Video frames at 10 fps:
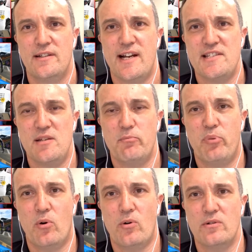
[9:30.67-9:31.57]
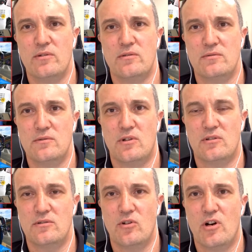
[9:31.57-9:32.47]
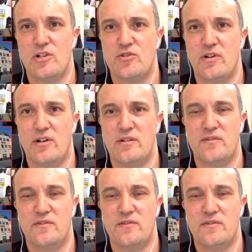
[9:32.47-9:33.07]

that's important on Nitro.